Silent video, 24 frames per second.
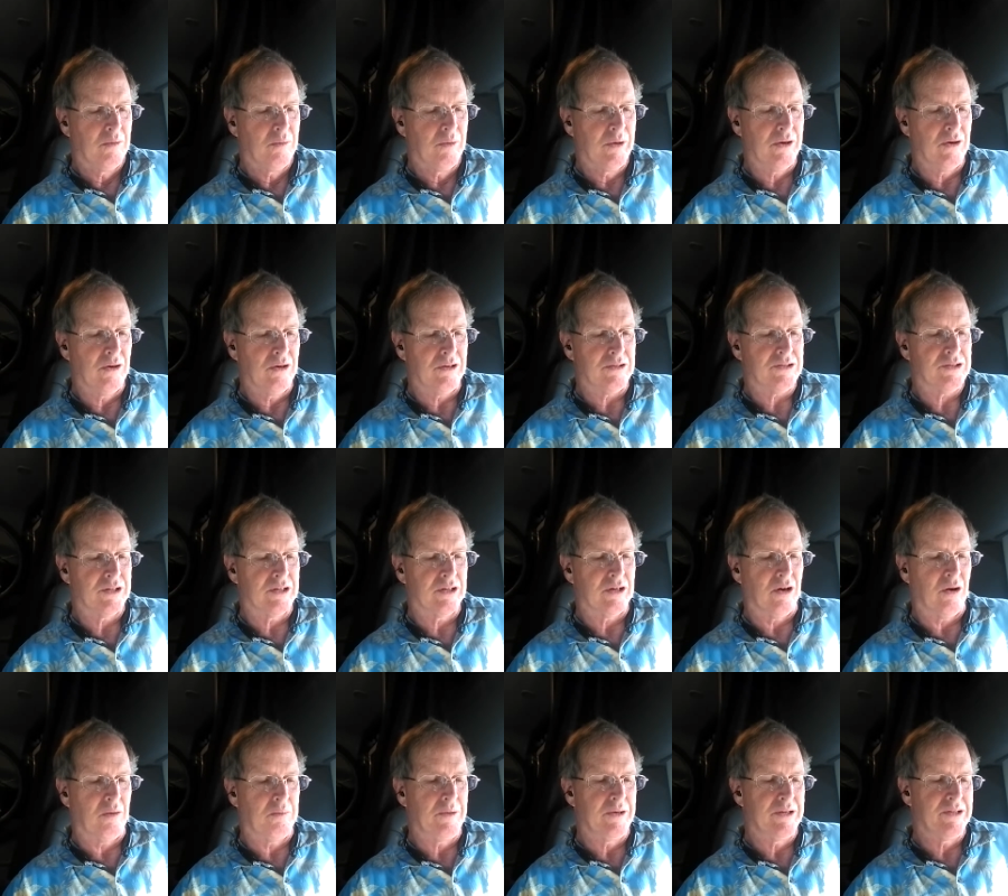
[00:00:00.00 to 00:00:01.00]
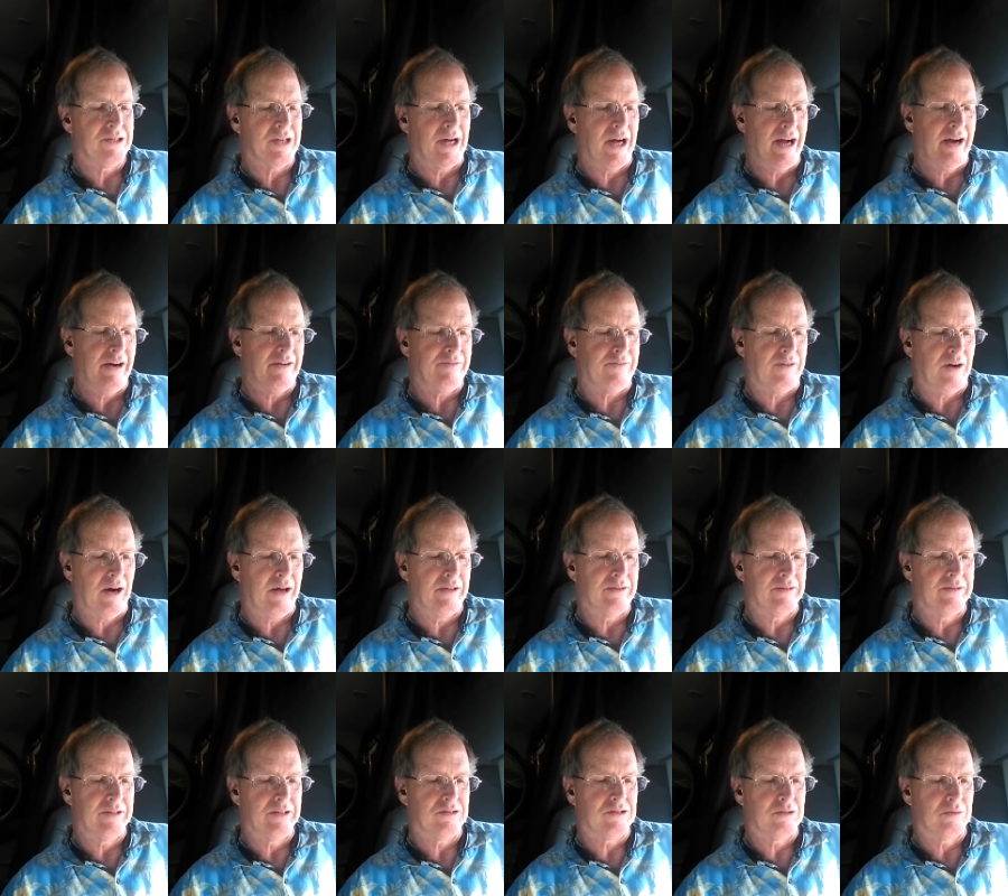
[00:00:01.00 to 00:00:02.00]
we earnestly hope and desire,
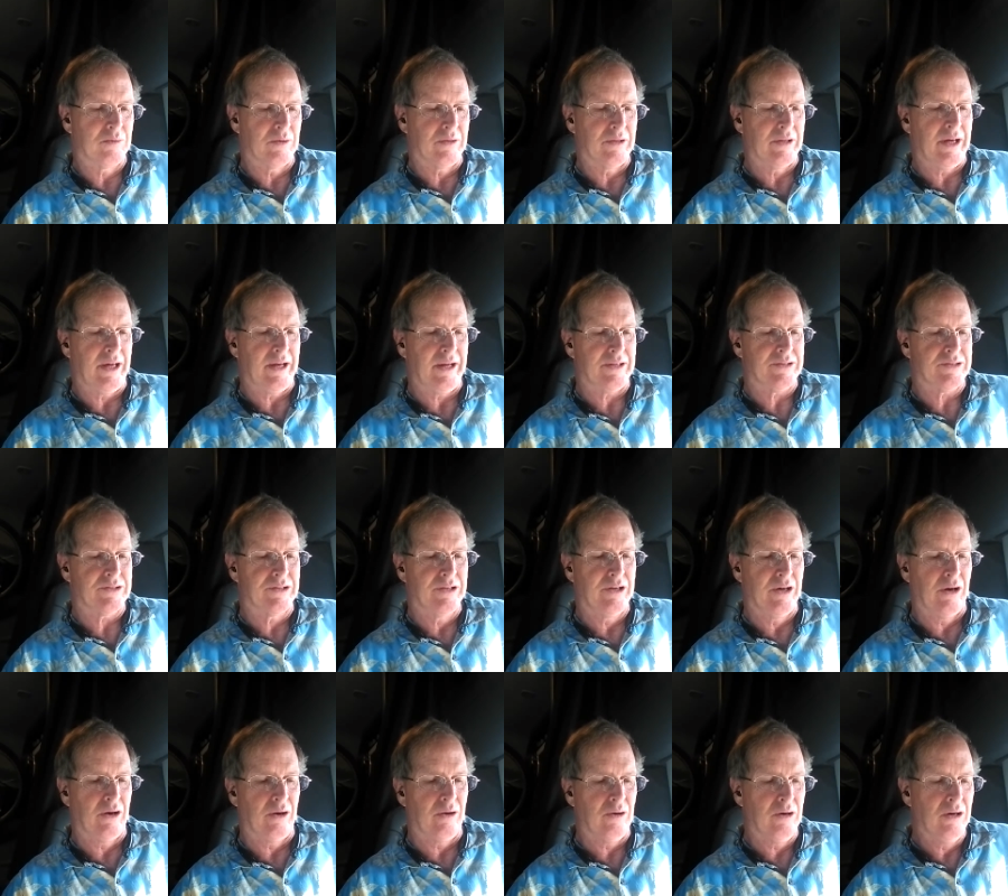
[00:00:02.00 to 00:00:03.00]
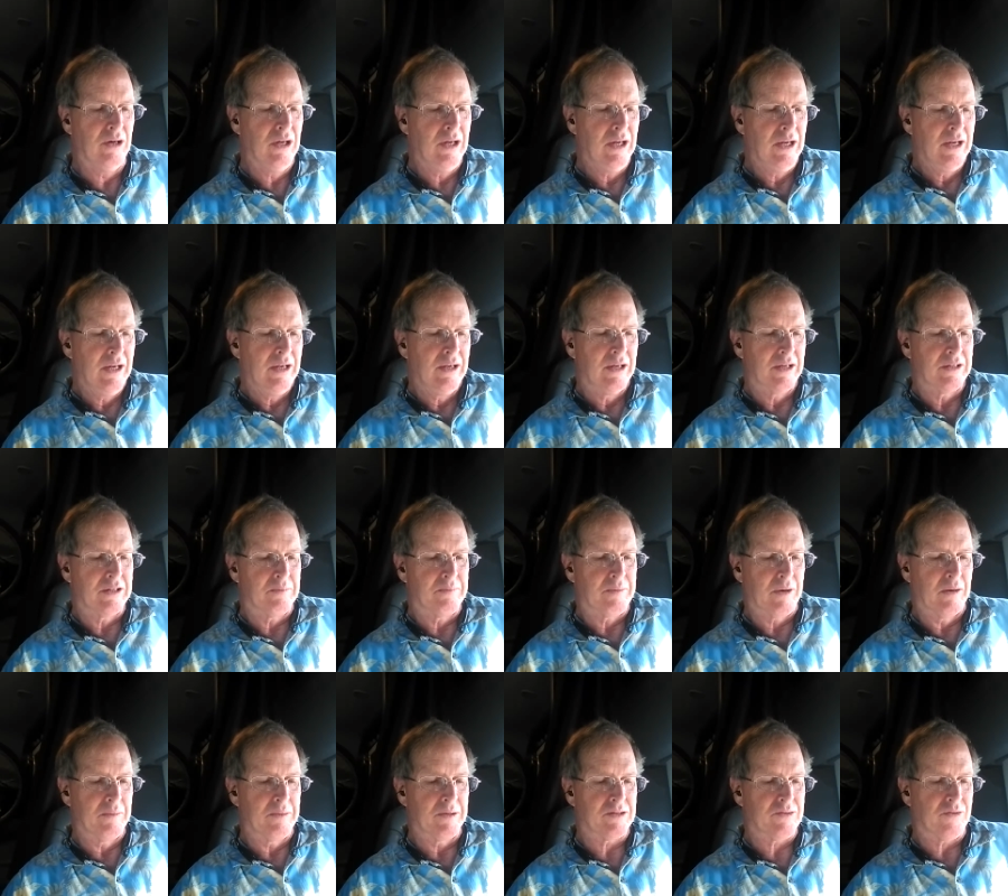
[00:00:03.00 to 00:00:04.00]
Father, that you will let us know that the
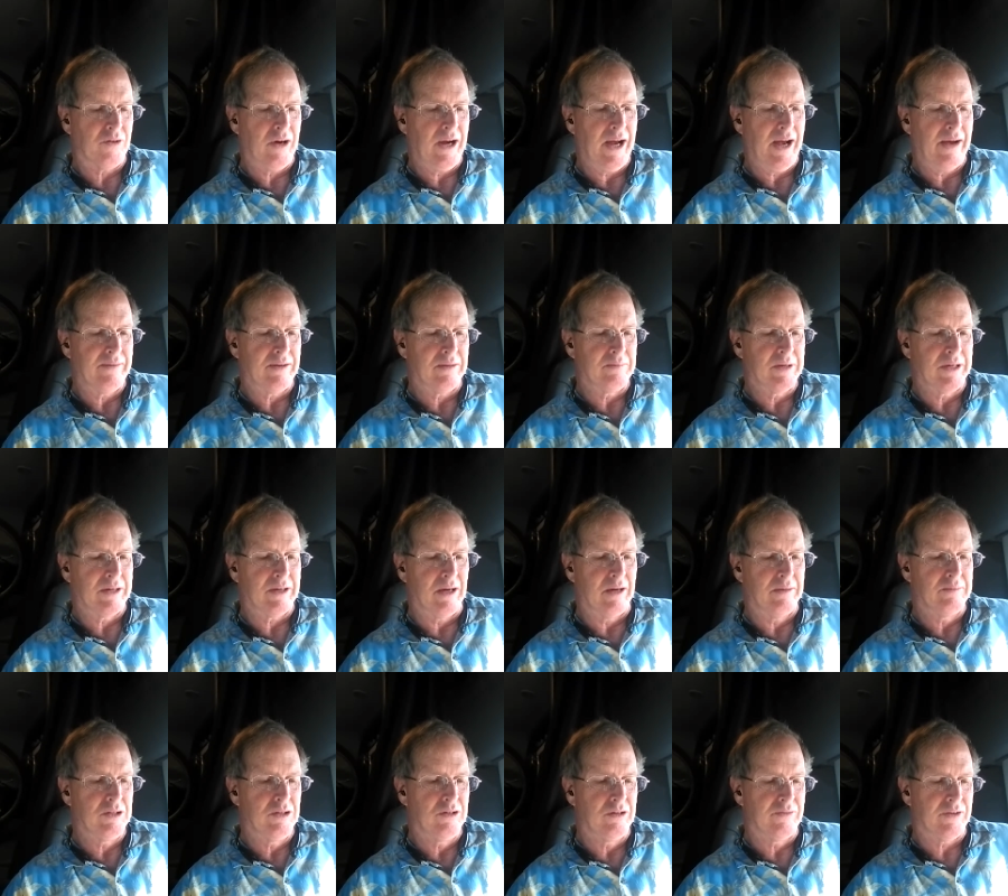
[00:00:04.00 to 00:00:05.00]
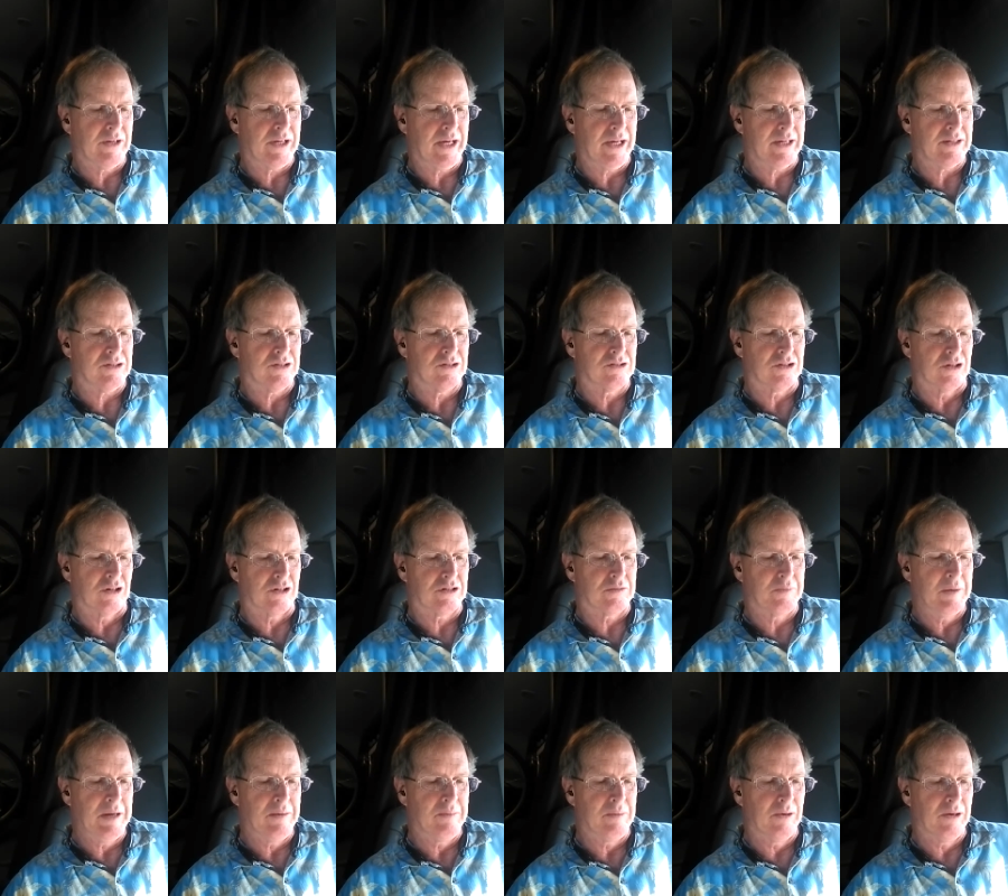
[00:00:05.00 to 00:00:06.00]
purpose for having become Unification Church
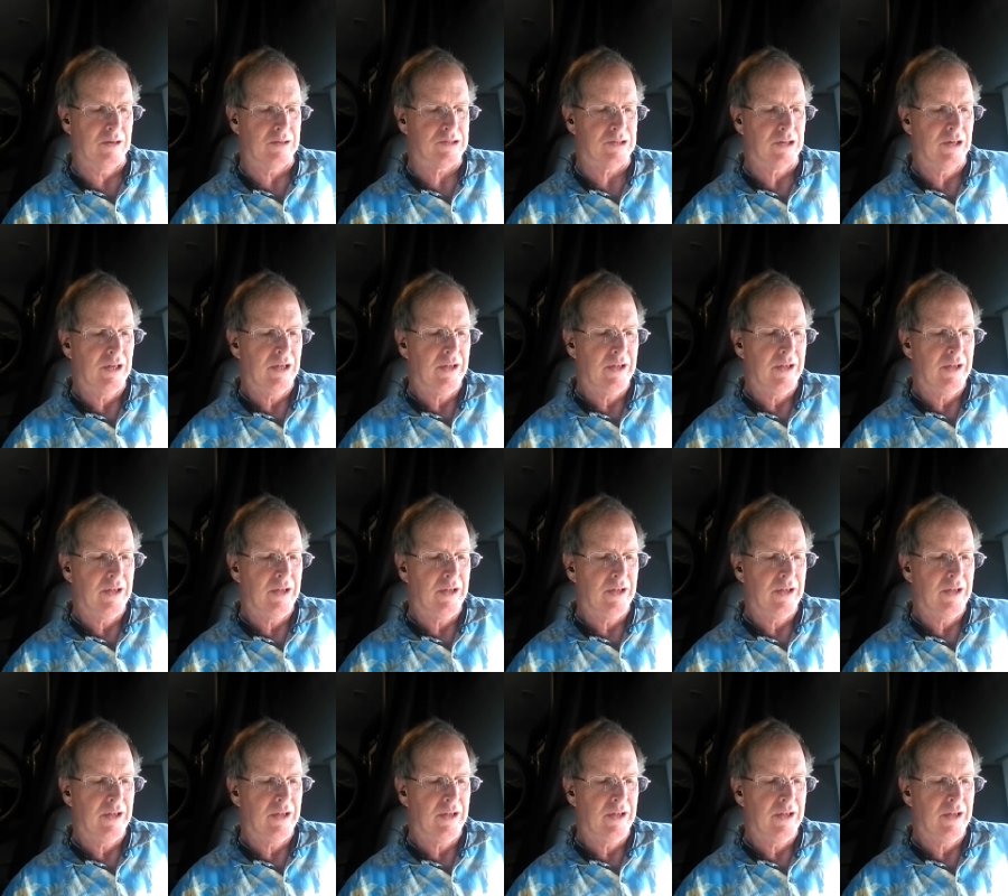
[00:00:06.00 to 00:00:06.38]
members